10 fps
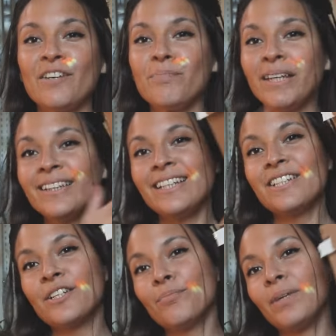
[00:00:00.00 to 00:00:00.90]
mainly
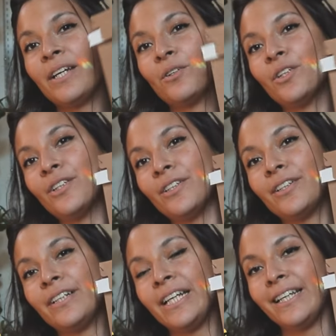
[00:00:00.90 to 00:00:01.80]
ship my
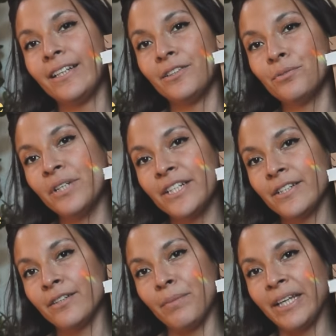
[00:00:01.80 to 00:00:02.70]
order in
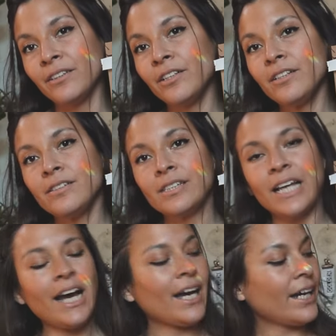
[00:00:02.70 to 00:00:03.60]
rigid mailers.
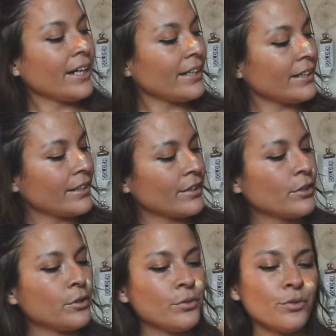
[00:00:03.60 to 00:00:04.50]
I
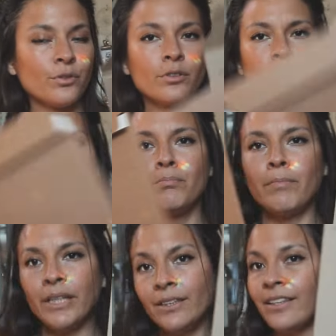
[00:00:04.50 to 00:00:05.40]
use
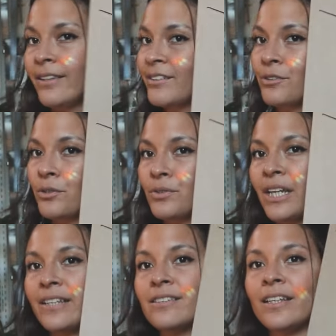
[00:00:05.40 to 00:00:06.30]
mainly these two
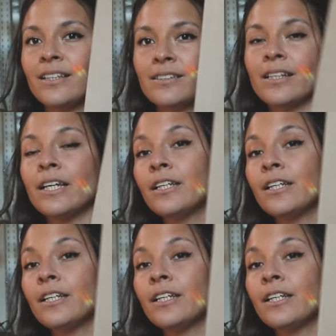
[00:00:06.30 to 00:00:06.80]
sizes.